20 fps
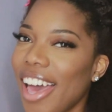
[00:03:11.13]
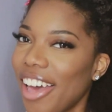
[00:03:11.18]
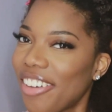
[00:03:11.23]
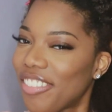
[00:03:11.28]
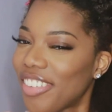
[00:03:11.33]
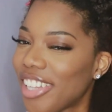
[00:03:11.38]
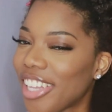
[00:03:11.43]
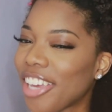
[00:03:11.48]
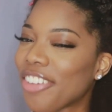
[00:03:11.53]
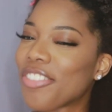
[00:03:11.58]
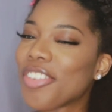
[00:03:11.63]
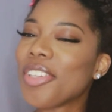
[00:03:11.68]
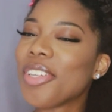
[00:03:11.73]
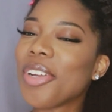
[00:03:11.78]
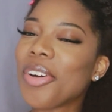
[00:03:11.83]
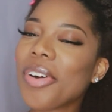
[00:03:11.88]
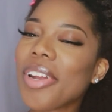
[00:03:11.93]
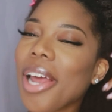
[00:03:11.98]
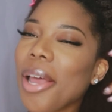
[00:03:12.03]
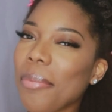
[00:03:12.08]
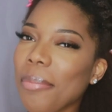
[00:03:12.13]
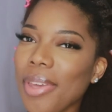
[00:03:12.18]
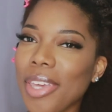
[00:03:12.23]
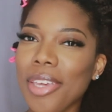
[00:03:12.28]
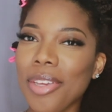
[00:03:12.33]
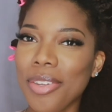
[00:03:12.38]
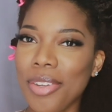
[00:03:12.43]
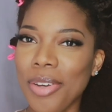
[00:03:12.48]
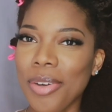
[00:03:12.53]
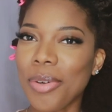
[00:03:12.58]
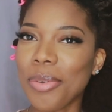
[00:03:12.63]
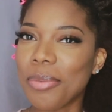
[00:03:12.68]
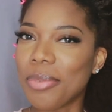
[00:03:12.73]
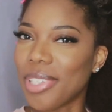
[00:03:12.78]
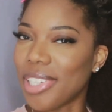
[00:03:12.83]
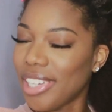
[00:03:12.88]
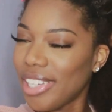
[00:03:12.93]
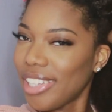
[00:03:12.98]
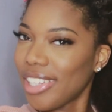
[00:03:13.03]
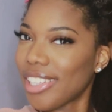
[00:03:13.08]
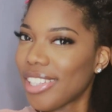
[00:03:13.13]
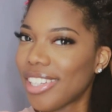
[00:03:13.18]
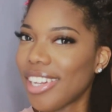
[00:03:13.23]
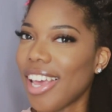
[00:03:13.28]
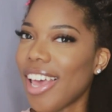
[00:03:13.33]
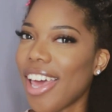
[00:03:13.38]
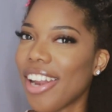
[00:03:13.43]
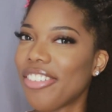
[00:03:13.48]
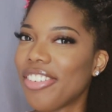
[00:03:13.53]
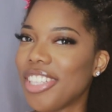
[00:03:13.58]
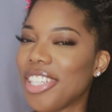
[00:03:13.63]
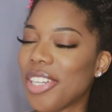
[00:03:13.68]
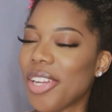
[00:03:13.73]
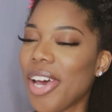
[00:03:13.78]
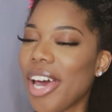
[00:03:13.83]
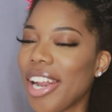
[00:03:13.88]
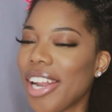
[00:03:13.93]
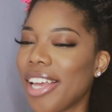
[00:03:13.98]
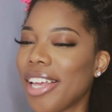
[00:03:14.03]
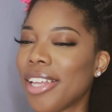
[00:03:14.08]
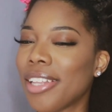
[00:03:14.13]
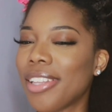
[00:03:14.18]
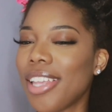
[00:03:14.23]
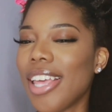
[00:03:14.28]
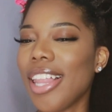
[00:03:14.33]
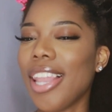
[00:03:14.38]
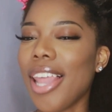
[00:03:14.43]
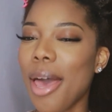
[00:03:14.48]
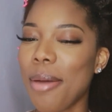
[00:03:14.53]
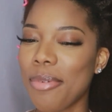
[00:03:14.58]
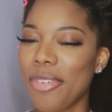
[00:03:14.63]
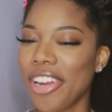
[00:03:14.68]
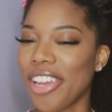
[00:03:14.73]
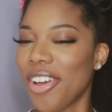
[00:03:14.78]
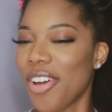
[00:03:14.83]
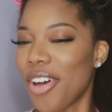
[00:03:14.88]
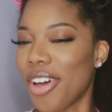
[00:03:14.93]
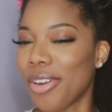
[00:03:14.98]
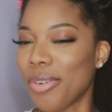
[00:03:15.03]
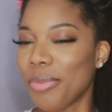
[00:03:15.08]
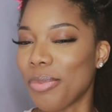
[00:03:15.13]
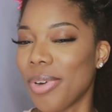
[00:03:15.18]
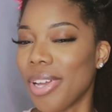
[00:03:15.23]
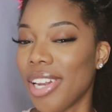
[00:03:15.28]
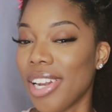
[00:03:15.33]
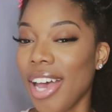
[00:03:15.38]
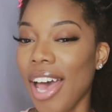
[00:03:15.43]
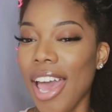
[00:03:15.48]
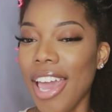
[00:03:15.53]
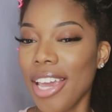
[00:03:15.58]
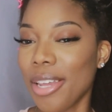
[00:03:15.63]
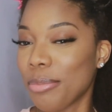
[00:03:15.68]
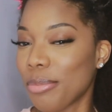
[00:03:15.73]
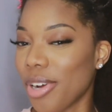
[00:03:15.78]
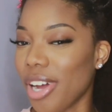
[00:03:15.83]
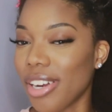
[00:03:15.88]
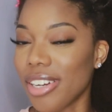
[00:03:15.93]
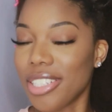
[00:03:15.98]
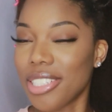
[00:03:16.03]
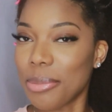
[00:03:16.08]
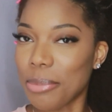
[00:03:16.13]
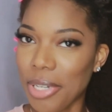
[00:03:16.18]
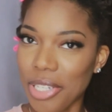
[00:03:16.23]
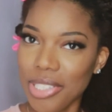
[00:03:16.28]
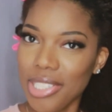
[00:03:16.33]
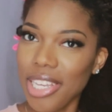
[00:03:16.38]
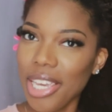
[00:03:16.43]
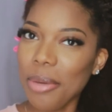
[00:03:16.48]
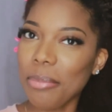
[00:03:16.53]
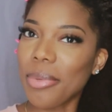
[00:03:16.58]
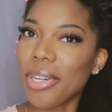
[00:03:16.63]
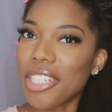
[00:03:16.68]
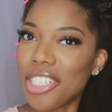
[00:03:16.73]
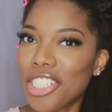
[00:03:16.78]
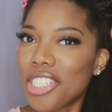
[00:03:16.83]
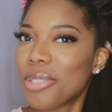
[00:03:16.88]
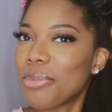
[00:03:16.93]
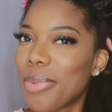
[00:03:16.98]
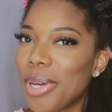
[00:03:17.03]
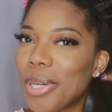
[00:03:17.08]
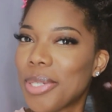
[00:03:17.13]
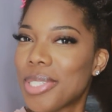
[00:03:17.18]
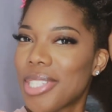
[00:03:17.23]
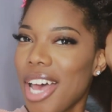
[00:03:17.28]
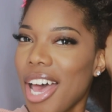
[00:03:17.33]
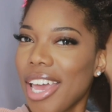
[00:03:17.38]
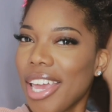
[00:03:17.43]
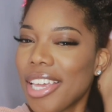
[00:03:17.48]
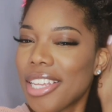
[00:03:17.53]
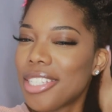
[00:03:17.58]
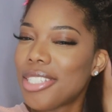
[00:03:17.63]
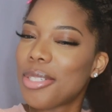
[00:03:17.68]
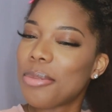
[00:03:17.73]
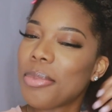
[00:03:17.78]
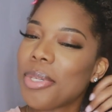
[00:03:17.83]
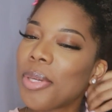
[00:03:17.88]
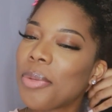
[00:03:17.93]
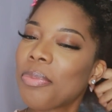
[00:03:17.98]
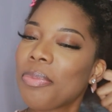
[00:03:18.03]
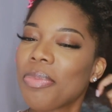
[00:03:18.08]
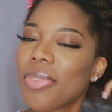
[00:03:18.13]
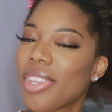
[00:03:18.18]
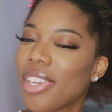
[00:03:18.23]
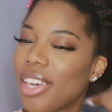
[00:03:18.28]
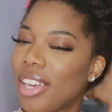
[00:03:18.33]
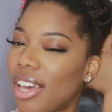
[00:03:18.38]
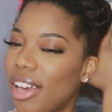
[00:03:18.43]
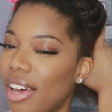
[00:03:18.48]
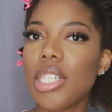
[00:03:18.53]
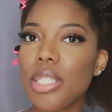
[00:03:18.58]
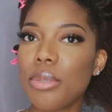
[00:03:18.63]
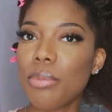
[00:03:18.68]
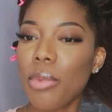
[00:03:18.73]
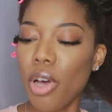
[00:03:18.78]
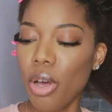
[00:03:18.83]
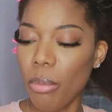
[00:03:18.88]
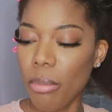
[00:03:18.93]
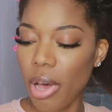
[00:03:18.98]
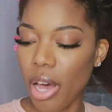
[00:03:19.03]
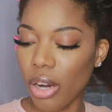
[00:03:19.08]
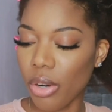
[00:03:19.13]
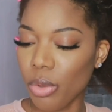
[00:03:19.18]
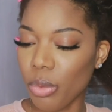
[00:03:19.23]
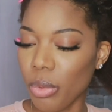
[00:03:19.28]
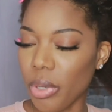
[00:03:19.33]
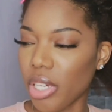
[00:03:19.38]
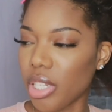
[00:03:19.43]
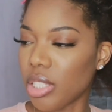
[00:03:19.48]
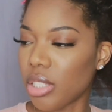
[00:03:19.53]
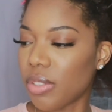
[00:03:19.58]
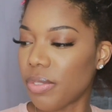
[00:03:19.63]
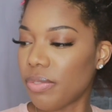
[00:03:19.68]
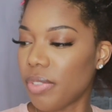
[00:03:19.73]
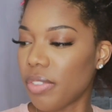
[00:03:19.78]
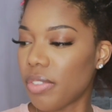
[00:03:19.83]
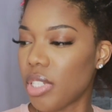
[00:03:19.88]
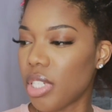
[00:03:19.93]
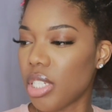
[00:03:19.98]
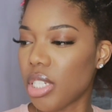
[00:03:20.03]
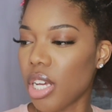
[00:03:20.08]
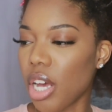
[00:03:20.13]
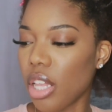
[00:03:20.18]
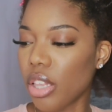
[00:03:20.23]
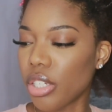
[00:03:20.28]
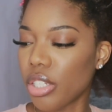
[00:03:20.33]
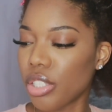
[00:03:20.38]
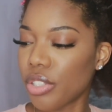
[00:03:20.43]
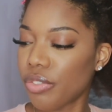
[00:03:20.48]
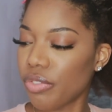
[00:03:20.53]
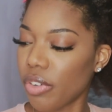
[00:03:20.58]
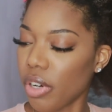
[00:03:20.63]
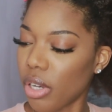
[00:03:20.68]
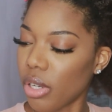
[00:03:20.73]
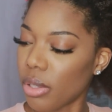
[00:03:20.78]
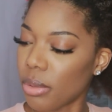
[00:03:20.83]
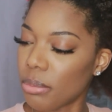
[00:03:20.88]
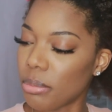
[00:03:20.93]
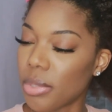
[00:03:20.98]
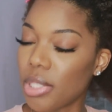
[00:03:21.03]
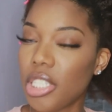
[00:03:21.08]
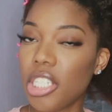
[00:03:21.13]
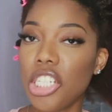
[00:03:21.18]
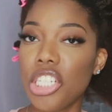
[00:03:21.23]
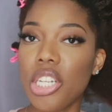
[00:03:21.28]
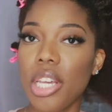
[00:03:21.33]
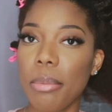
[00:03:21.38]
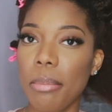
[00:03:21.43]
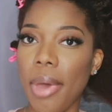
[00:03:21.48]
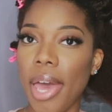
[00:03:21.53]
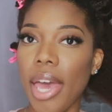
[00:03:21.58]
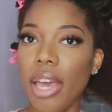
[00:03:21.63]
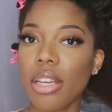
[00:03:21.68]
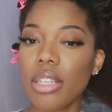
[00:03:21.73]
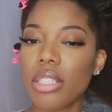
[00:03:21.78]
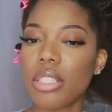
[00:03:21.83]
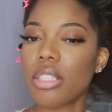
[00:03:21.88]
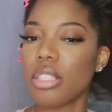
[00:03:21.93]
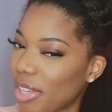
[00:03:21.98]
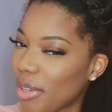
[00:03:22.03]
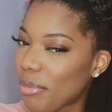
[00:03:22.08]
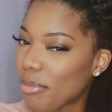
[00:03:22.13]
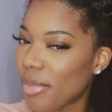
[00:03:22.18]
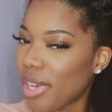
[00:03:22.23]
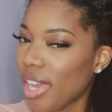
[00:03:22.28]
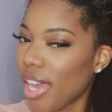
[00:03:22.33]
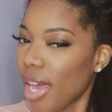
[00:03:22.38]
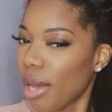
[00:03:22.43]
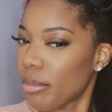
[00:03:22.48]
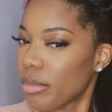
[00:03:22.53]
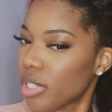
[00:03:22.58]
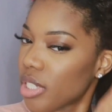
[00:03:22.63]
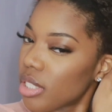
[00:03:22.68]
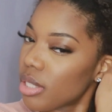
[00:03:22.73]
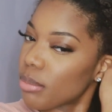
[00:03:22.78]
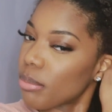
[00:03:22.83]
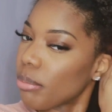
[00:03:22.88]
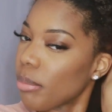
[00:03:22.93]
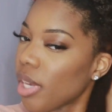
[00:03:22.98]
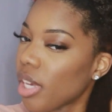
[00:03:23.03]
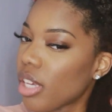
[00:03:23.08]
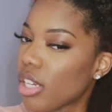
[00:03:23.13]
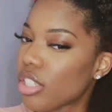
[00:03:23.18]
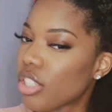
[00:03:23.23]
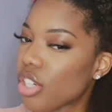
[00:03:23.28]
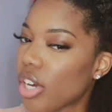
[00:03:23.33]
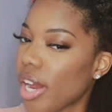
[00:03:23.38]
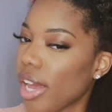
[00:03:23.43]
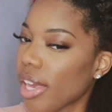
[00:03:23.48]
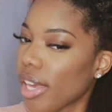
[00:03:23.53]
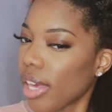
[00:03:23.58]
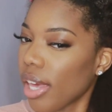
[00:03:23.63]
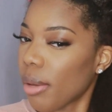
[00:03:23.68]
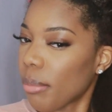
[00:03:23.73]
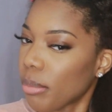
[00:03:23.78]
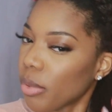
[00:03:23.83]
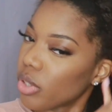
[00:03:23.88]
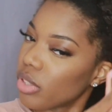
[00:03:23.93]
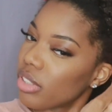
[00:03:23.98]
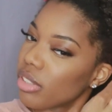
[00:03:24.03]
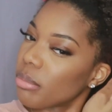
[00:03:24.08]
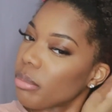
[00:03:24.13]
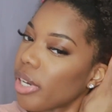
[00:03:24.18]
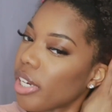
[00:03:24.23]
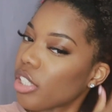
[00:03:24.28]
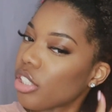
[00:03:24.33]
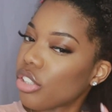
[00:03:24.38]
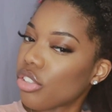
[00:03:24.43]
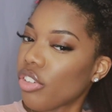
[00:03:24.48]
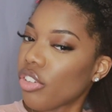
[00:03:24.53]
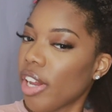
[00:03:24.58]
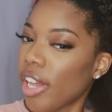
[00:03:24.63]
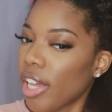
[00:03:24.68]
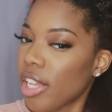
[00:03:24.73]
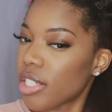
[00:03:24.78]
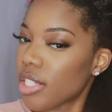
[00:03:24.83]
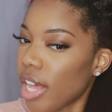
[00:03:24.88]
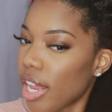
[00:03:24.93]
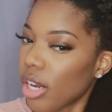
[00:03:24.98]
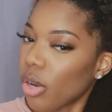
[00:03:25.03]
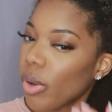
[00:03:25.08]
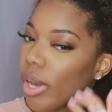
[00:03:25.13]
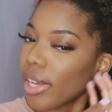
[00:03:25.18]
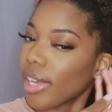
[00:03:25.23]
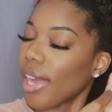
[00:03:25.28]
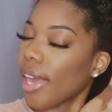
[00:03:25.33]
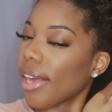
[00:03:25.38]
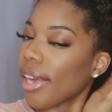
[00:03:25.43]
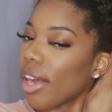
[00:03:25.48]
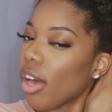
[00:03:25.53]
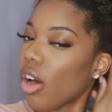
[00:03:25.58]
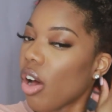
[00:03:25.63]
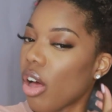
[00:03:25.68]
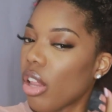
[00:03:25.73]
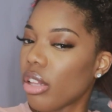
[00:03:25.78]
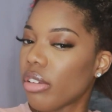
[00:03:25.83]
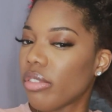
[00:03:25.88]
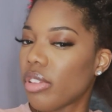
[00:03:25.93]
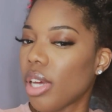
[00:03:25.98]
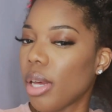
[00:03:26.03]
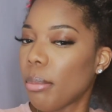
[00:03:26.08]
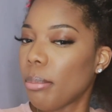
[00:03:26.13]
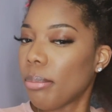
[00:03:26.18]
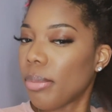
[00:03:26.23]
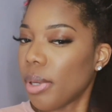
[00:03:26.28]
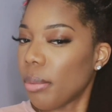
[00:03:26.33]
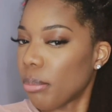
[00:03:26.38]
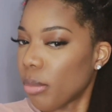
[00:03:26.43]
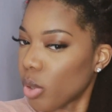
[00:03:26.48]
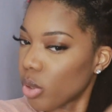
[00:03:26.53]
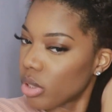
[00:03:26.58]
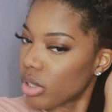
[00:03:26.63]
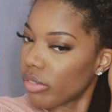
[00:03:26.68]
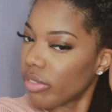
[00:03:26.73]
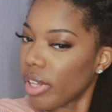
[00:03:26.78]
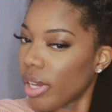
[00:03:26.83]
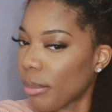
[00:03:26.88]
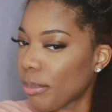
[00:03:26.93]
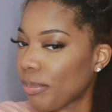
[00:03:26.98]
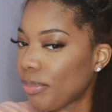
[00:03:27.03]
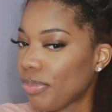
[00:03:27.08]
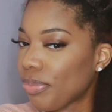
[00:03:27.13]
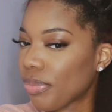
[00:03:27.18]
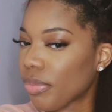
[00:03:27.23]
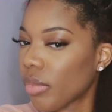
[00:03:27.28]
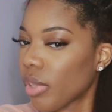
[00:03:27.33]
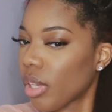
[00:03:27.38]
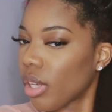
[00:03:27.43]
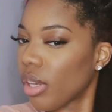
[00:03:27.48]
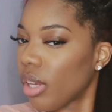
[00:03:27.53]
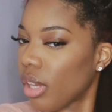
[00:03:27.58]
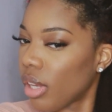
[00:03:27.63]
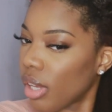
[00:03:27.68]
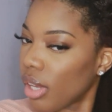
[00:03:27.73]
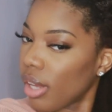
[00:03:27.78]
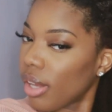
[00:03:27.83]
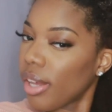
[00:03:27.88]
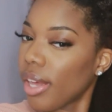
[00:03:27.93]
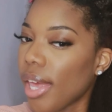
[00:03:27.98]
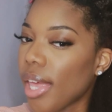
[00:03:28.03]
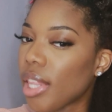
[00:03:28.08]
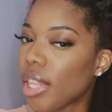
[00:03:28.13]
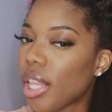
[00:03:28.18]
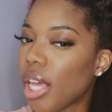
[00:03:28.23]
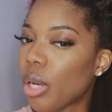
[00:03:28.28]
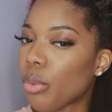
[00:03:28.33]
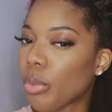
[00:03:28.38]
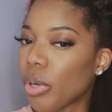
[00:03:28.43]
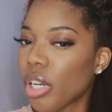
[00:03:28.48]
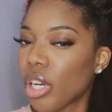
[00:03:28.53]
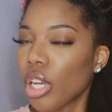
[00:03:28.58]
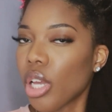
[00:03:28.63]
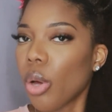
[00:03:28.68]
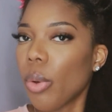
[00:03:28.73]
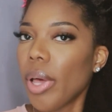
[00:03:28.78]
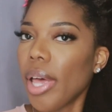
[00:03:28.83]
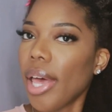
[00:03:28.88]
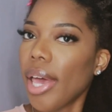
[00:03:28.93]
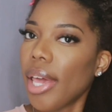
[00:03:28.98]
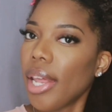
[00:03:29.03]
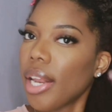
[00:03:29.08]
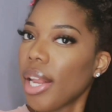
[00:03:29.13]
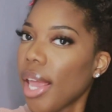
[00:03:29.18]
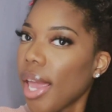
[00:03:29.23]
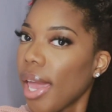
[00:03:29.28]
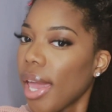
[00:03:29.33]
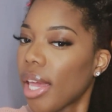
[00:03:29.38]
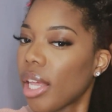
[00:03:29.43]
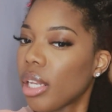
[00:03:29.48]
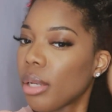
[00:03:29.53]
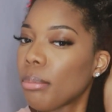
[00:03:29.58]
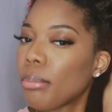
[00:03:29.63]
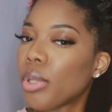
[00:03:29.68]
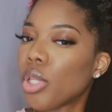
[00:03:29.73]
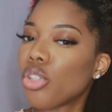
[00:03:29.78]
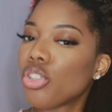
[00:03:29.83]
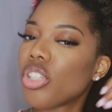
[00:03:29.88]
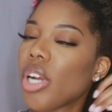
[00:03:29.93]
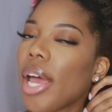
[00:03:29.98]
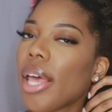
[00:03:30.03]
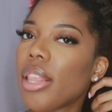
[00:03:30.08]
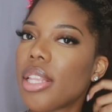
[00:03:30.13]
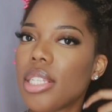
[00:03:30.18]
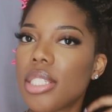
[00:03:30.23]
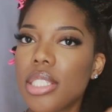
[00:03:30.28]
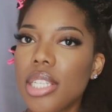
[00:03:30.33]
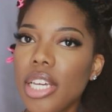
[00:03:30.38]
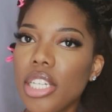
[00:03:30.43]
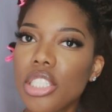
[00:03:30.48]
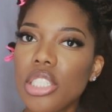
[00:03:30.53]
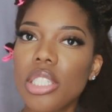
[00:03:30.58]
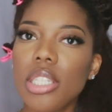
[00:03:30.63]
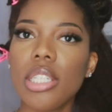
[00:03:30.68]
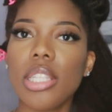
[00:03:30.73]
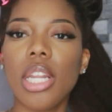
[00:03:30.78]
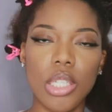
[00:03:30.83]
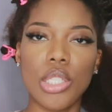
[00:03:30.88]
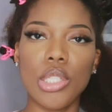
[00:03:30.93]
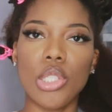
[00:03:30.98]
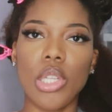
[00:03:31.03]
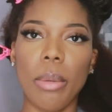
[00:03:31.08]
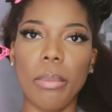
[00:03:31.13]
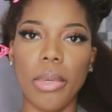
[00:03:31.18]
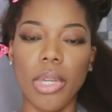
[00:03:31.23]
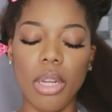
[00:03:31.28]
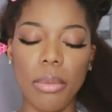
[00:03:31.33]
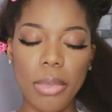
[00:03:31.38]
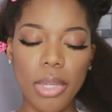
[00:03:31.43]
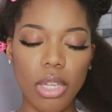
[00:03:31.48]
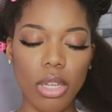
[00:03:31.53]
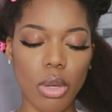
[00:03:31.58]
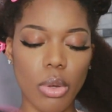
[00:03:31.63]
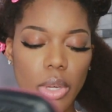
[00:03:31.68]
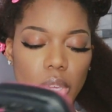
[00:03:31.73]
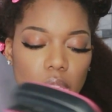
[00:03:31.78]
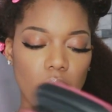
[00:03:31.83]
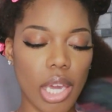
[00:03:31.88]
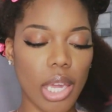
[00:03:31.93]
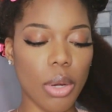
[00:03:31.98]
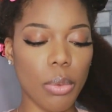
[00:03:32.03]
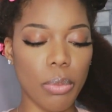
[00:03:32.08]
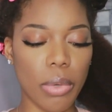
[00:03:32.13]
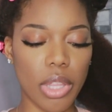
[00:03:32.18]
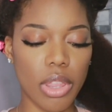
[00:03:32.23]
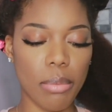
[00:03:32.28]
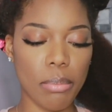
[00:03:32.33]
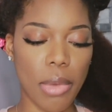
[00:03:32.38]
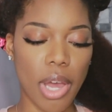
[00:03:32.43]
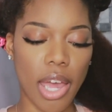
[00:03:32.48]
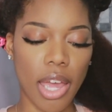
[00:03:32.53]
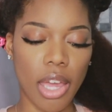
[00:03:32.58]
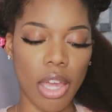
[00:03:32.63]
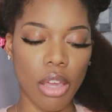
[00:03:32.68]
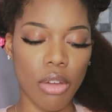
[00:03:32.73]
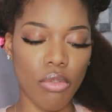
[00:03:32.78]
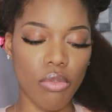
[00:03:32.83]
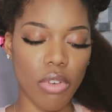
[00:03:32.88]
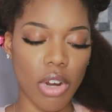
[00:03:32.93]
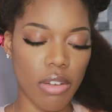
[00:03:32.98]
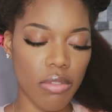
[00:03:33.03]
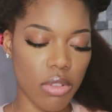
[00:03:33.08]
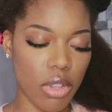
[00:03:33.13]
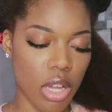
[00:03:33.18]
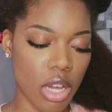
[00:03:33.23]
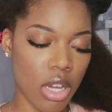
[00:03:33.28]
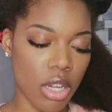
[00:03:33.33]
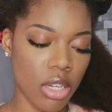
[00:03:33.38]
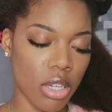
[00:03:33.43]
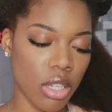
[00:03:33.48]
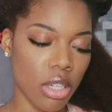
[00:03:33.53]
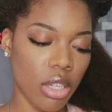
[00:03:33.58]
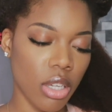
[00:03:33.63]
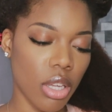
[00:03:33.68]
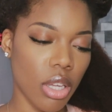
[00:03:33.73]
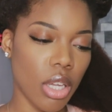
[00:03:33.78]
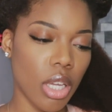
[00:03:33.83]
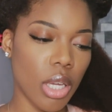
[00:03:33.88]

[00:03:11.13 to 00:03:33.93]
I feel like if you know what I mean, you know, but I don't really know how to elaborate on what a high-end product smells like, but it just smells high-end to me. This small bottle was $15 from TJ Maxx. But yeah, I'm just making sure I get most of my strands. I know I can't get all of them, but most of them. And then we're gonna go ahead and blow dry this section. So I'm gonna be going in with my Revlon